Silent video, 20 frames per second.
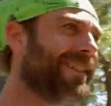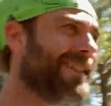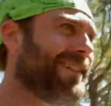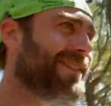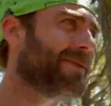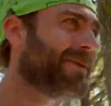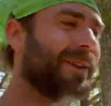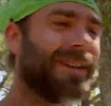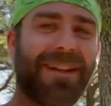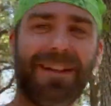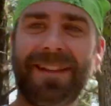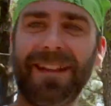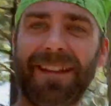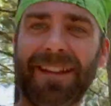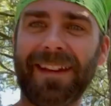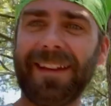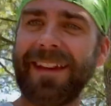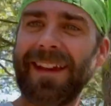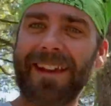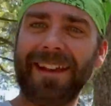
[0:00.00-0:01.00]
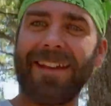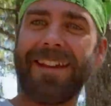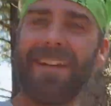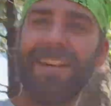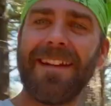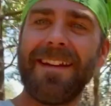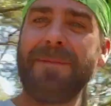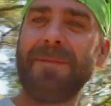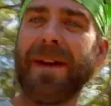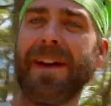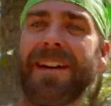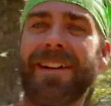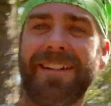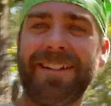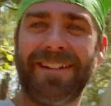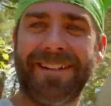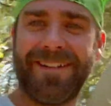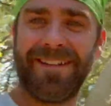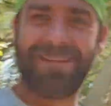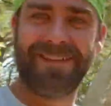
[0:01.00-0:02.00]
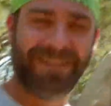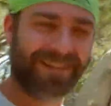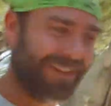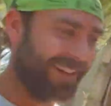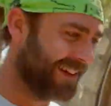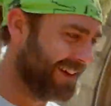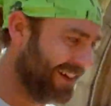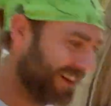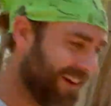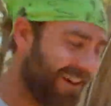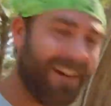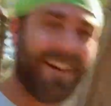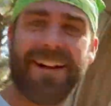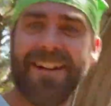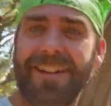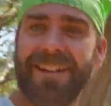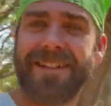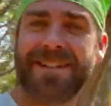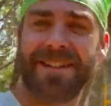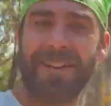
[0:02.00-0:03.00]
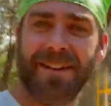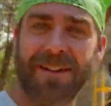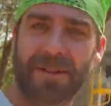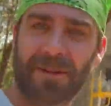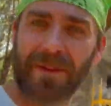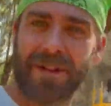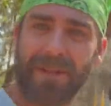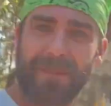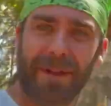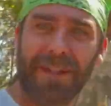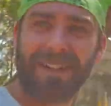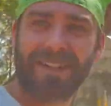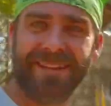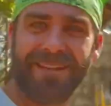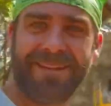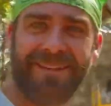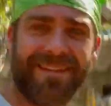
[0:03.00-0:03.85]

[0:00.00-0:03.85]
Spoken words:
It's when you think it can't get any better. All right, I'll show y'all when I'm done.